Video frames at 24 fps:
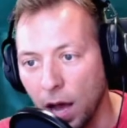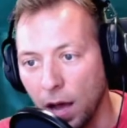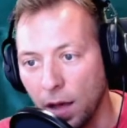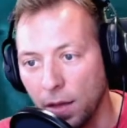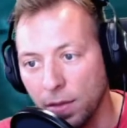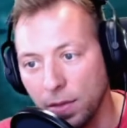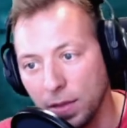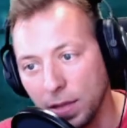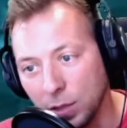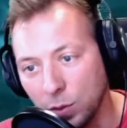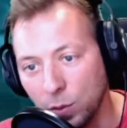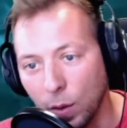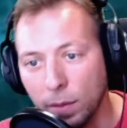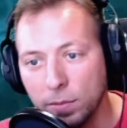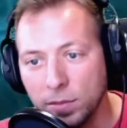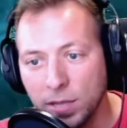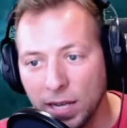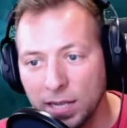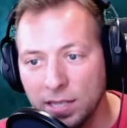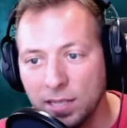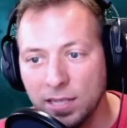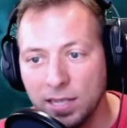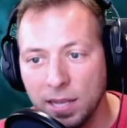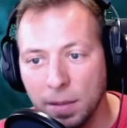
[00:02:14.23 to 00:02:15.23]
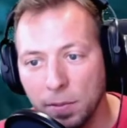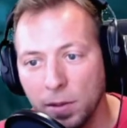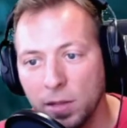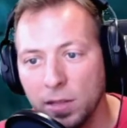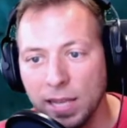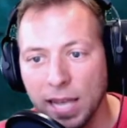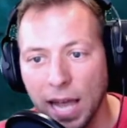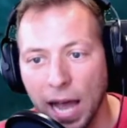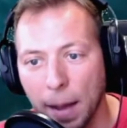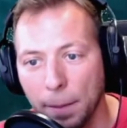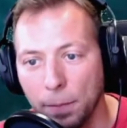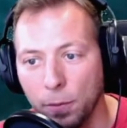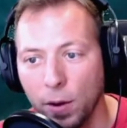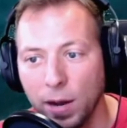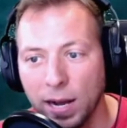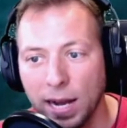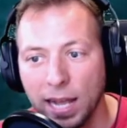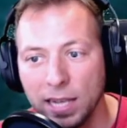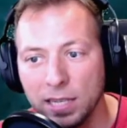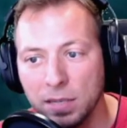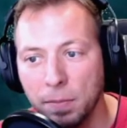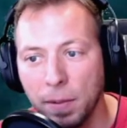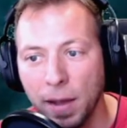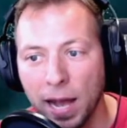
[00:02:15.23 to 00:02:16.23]
These websites typically operate
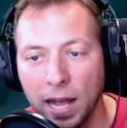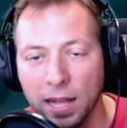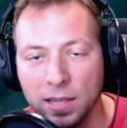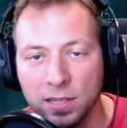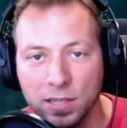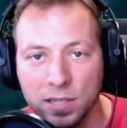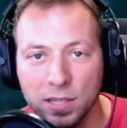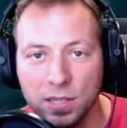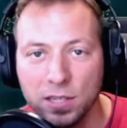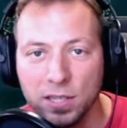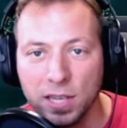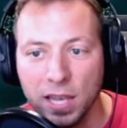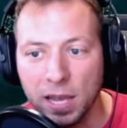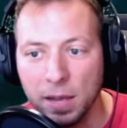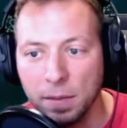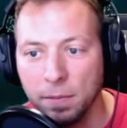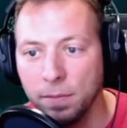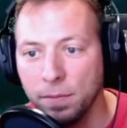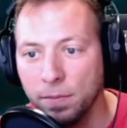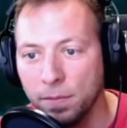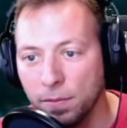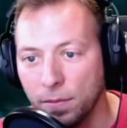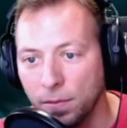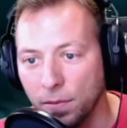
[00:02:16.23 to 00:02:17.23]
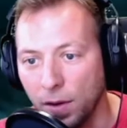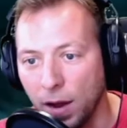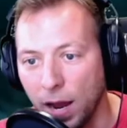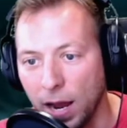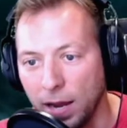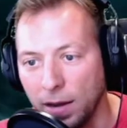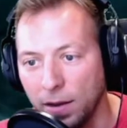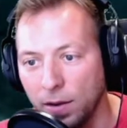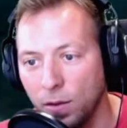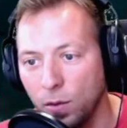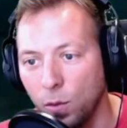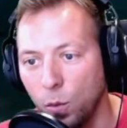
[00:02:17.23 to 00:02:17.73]
as a Ponzi scheme, right?